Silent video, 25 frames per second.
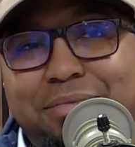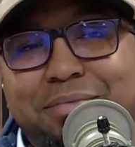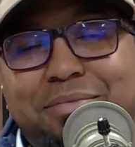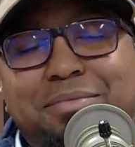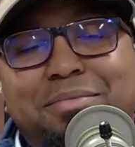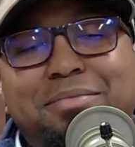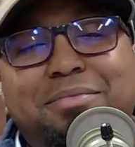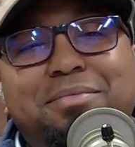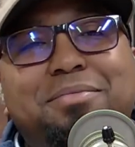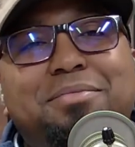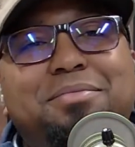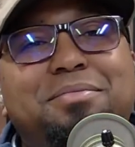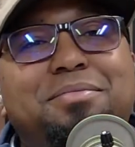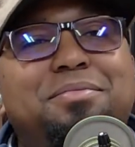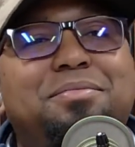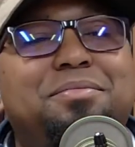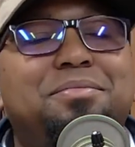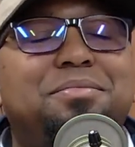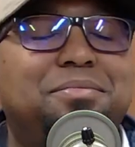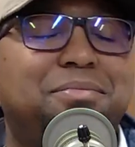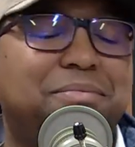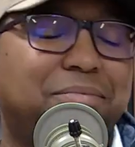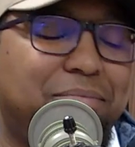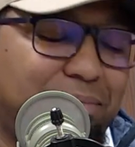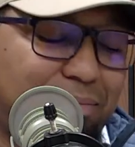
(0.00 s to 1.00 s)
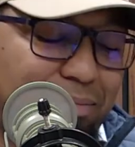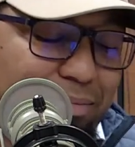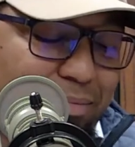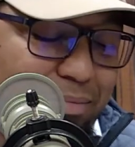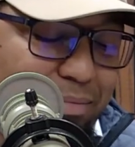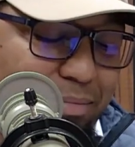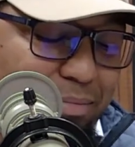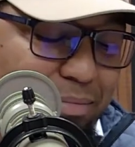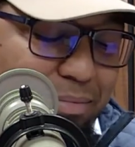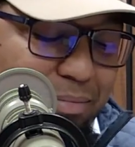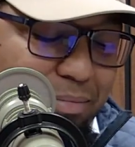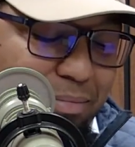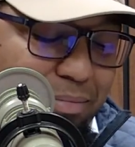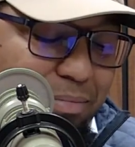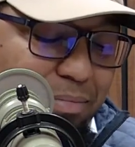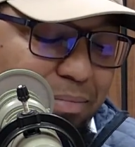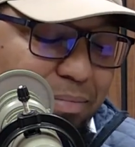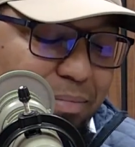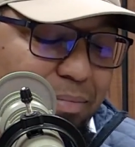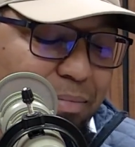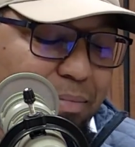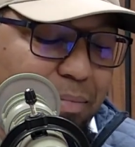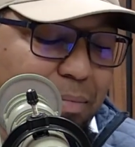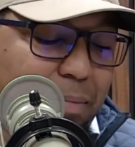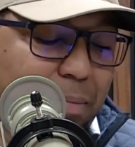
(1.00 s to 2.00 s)

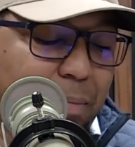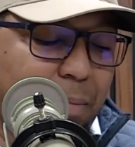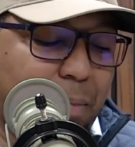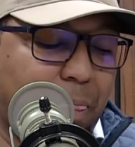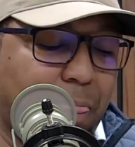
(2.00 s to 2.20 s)
No one is speaking in this clip.